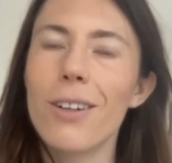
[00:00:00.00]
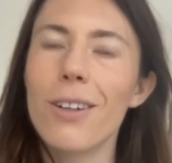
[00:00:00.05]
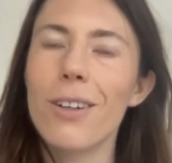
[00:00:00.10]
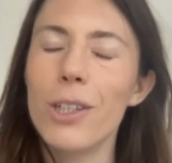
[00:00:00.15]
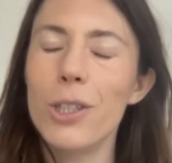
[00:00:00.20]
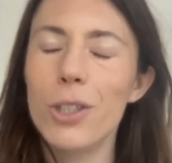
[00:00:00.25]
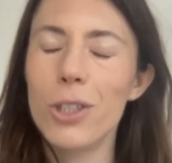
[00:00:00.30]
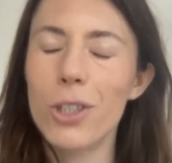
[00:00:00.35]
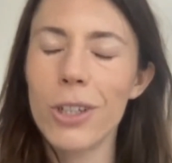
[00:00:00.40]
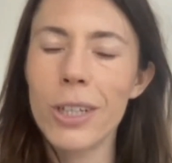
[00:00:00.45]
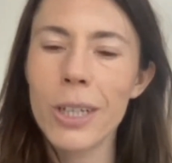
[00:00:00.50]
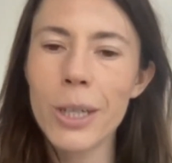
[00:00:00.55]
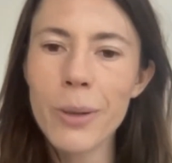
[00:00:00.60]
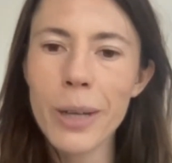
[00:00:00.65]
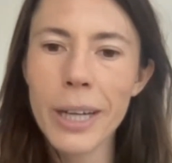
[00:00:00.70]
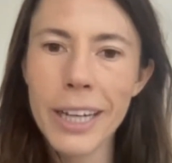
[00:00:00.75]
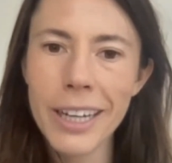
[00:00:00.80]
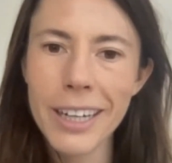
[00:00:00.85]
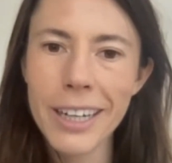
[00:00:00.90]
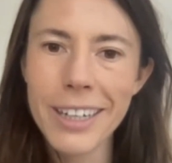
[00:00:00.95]
are you sure you
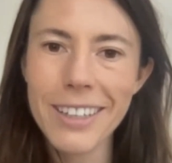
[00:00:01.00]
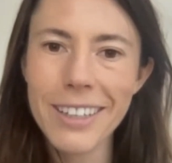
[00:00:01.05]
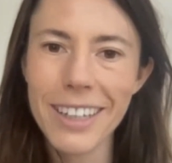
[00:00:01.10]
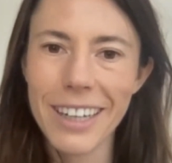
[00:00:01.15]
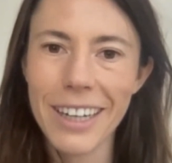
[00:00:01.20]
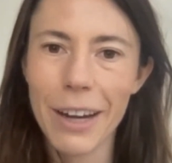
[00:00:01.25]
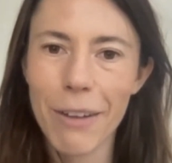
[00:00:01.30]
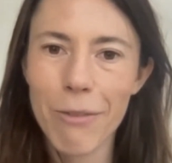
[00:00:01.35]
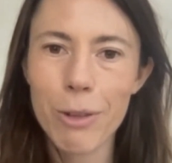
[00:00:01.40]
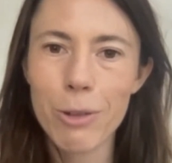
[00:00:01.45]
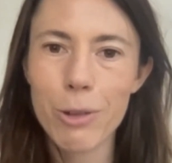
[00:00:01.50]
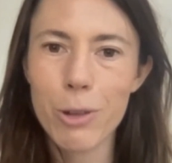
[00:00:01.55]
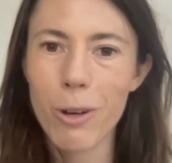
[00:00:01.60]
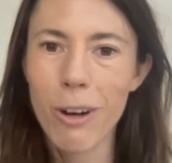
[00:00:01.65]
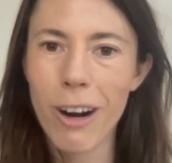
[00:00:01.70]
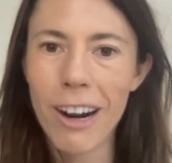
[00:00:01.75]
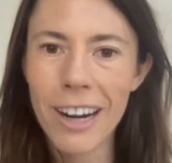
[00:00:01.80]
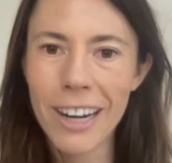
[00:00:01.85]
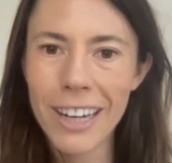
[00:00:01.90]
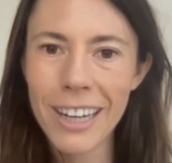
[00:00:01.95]
can't? Like, have you
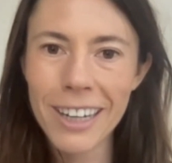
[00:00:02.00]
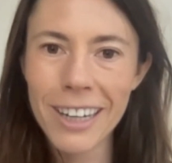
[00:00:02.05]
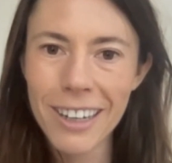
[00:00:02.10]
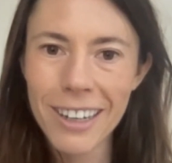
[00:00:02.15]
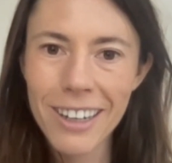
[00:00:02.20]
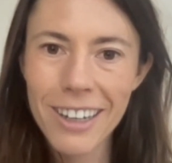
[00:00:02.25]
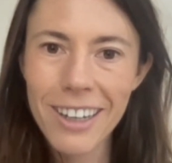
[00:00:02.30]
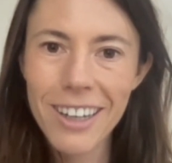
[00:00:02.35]
tried?